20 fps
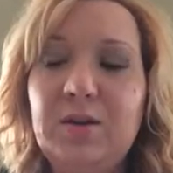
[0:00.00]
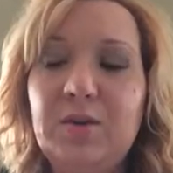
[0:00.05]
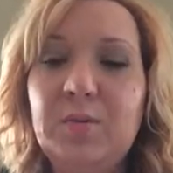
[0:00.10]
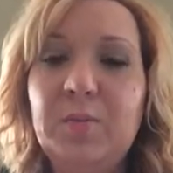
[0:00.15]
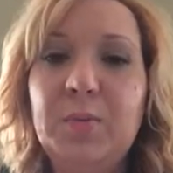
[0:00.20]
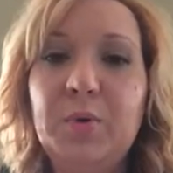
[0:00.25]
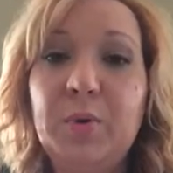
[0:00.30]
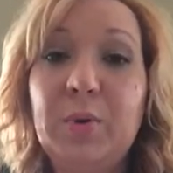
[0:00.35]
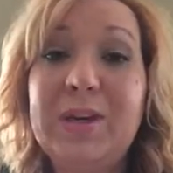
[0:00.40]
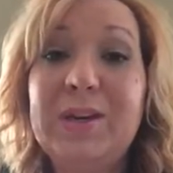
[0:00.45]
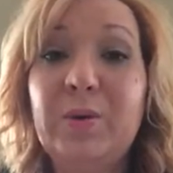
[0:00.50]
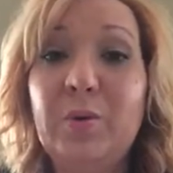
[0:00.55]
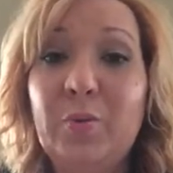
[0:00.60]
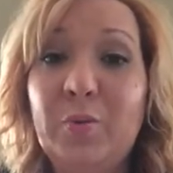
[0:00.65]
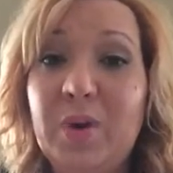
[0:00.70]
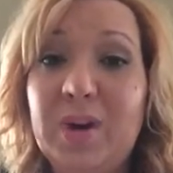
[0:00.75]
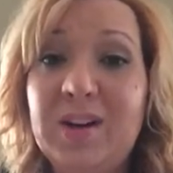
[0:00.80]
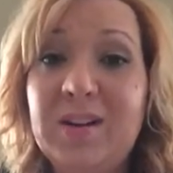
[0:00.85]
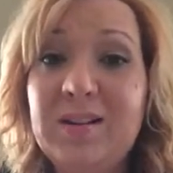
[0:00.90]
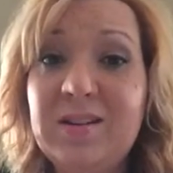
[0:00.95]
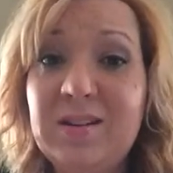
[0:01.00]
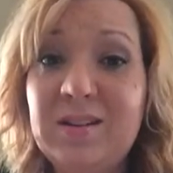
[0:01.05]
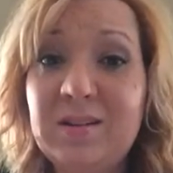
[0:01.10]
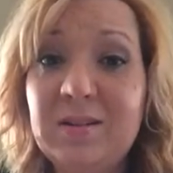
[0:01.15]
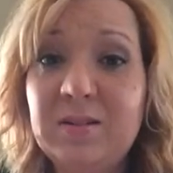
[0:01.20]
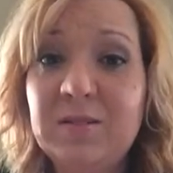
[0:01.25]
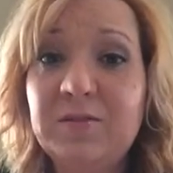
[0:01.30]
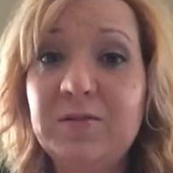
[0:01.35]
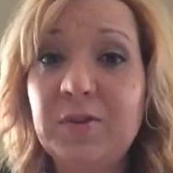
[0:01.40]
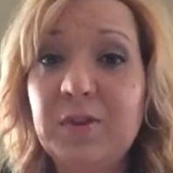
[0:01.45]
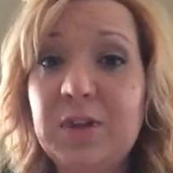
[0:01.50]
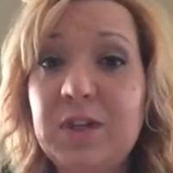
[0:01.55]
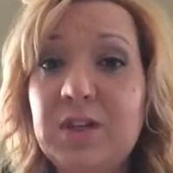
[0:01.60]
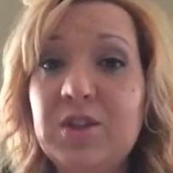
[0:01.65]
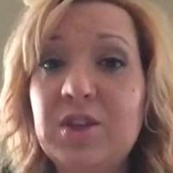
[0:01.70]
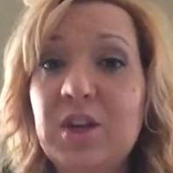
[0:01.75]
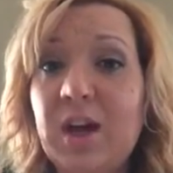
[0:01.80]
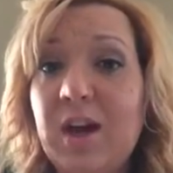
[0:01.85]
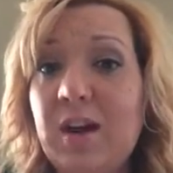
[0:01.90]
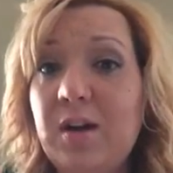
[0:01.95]
you 0.1 for
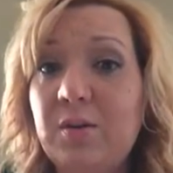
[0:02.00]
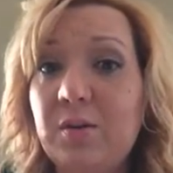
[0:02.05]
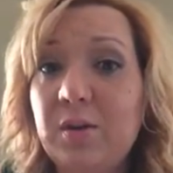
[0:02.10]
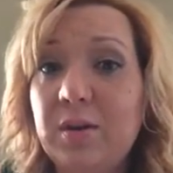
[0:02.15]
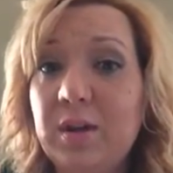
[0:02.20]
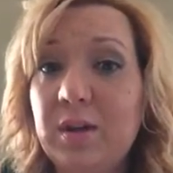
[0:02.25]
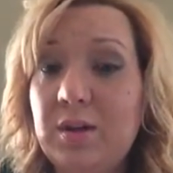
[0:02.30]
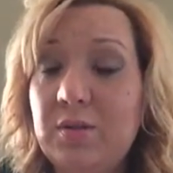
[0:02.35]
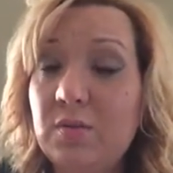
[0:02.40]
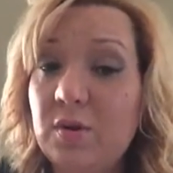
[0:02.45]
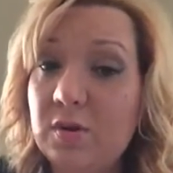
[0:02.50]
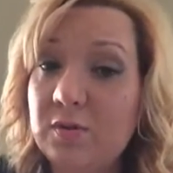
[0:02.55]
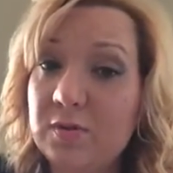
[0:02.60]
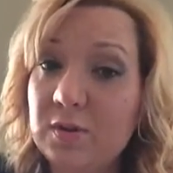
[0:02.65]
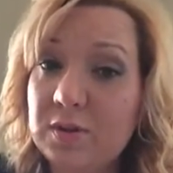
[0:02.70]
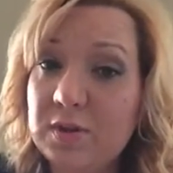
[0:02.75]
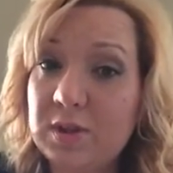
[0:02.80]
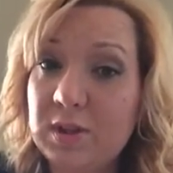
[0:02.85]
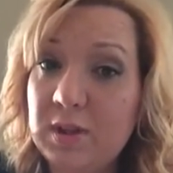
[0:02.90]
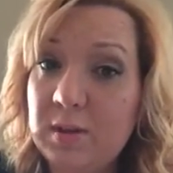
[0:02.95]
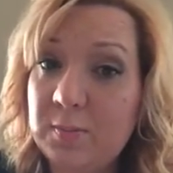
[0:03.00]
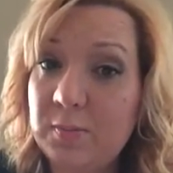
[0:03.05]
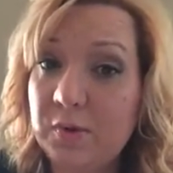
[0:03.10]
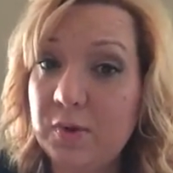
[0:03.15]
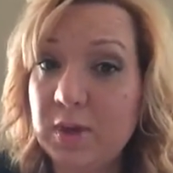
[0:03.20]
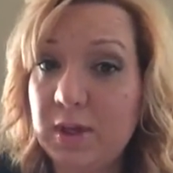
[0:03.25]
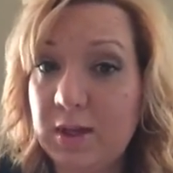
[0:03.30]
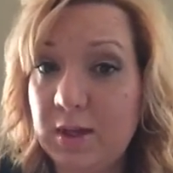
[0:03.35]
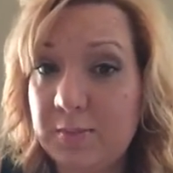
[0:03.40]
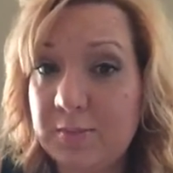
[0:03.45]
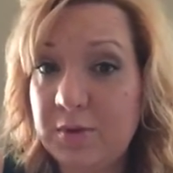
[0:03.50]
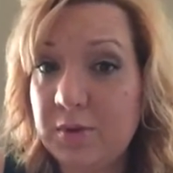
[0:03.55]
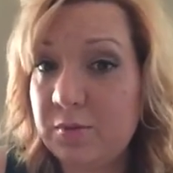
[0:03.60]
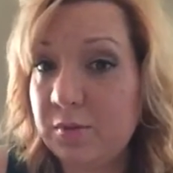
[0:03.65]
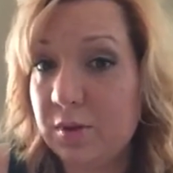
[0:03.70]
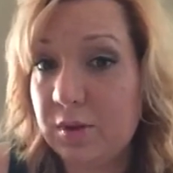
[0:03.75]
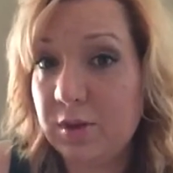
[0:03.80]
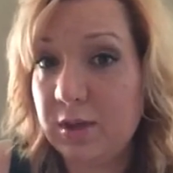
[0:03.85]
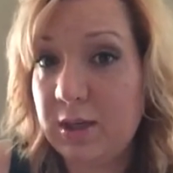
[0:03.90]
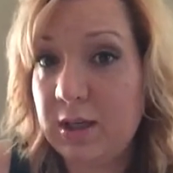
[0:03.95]
each hour that you oversleep or get up too
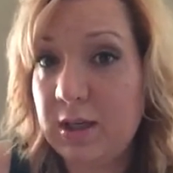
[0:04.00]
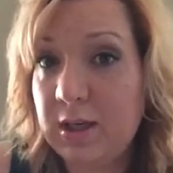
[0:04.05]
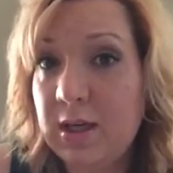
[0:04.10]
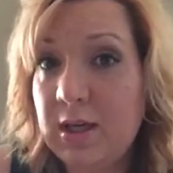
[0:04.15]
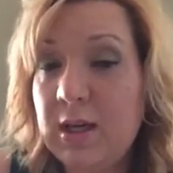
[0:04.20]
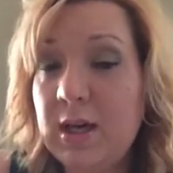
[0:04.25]
early.